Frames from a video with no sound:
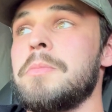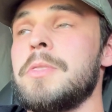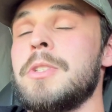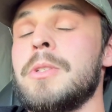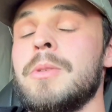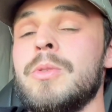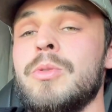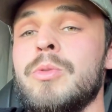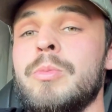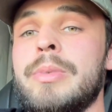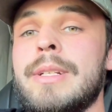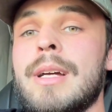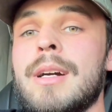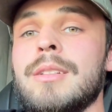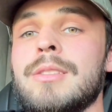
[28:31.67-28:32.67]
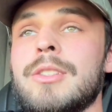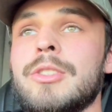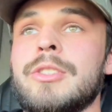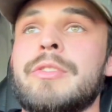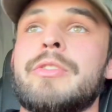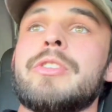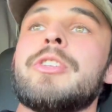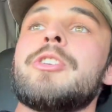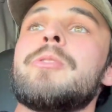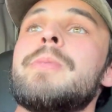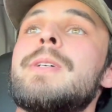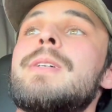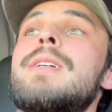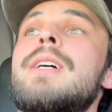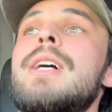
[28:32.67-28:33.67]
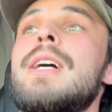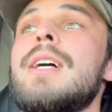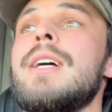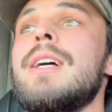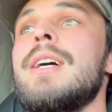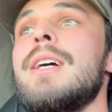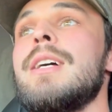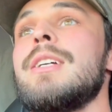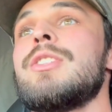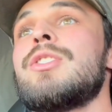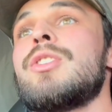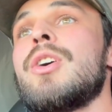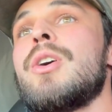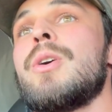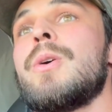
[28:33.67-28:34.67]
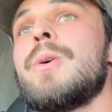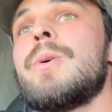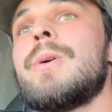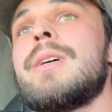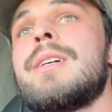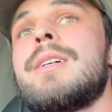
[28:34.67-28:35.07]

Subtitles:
it would be nice, at least for a little bit. So